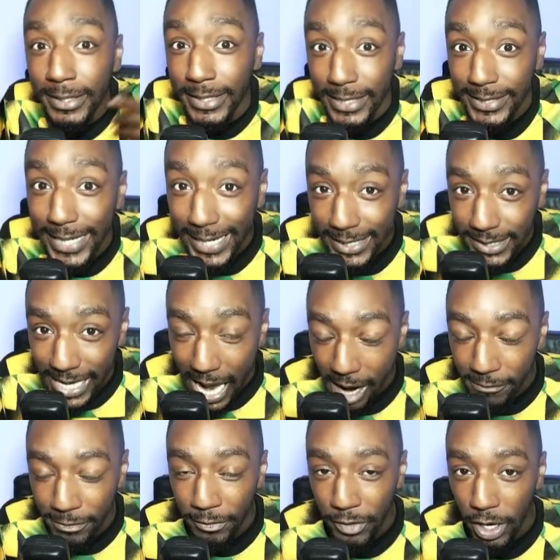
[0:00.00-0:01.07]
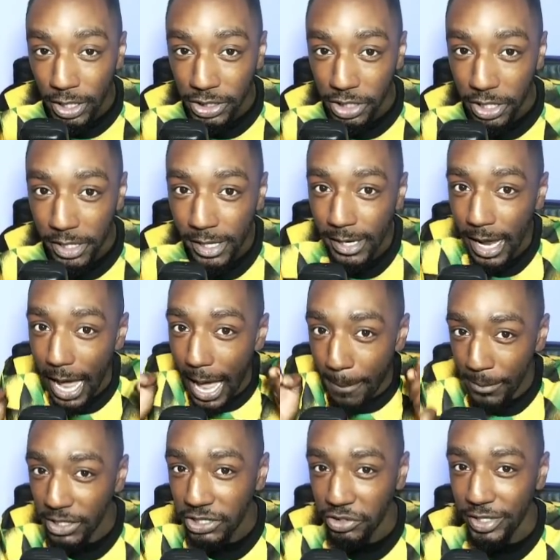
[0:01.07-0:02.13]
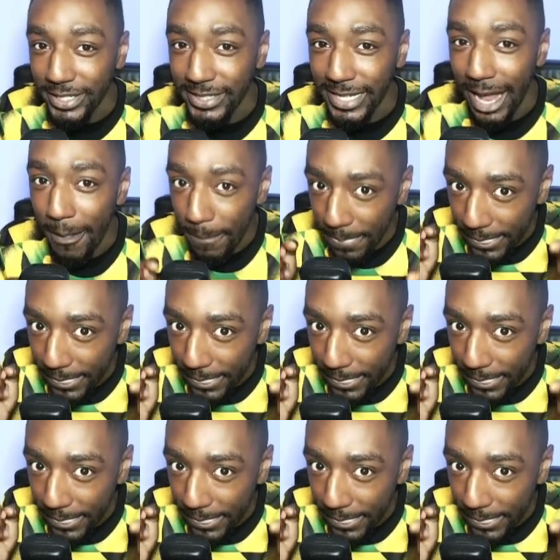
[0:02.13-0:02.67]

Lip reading: this is the alpha version. I must stress that.